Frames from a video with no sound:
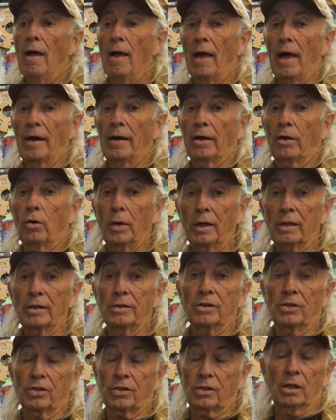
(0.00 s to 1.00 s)
And I quickly
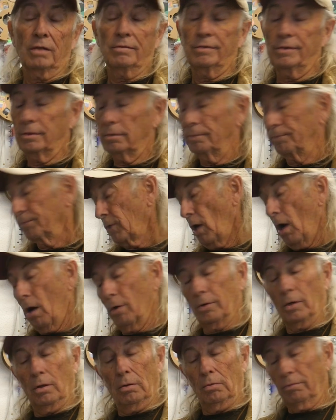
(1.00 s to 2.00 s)
discovered, oh
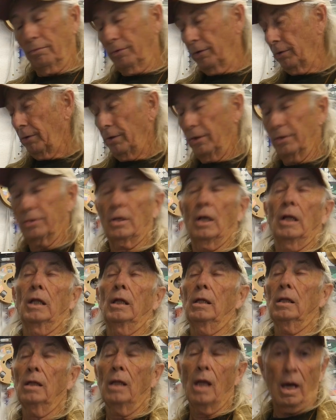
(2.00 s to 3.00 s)
no, there is a
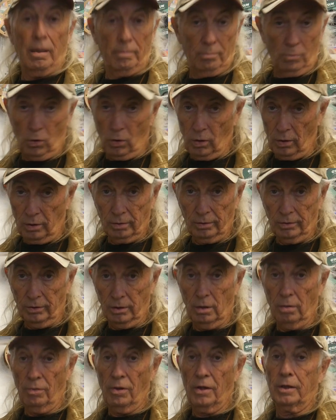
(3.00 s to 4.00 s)
lot more you
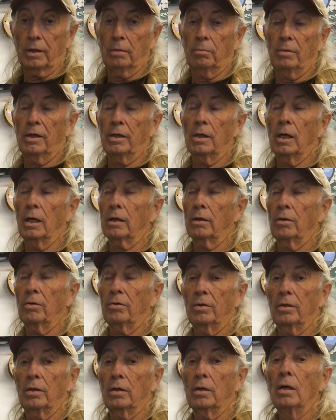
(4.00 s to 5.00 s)
know that can be done
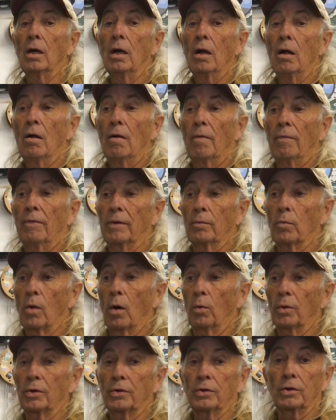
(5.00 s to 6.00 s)
out there than
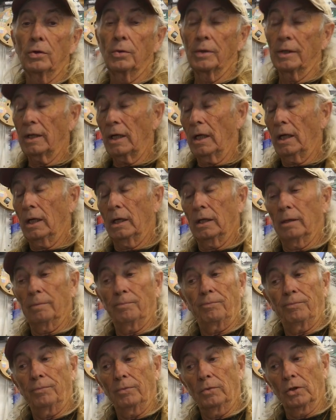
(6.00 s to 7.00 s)
what we're doing.
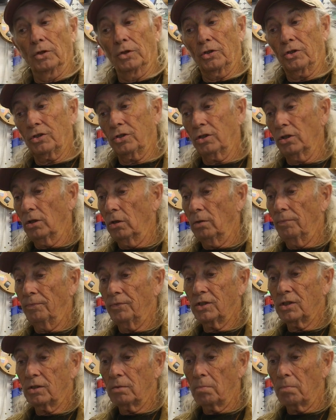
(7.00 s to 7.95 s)
And there's still